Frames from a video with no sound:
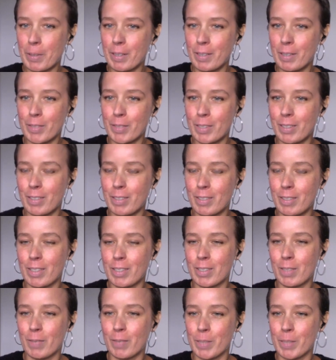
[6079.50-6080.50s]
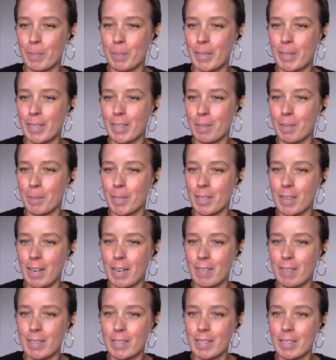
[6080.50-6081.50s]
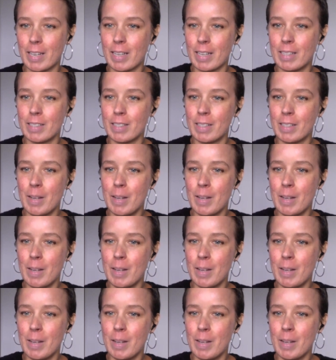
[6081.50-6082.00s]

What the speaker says: to justify spending the money there instead.